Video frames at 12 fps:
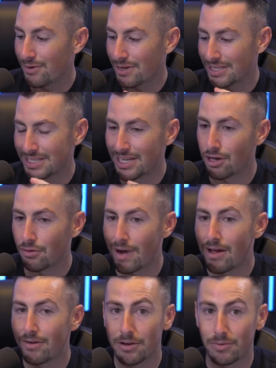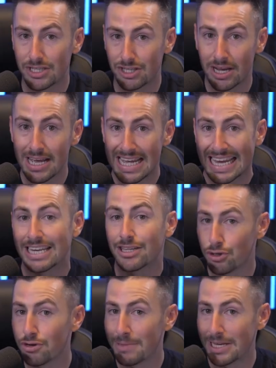You can see all around it, which in a
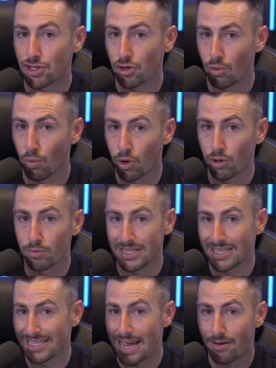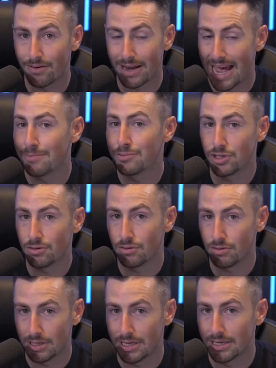two-dimensional world would sound
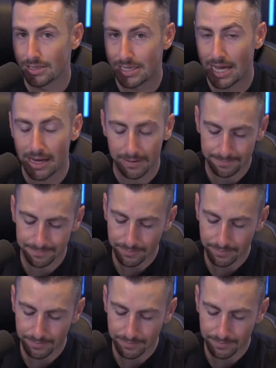absolutely insane.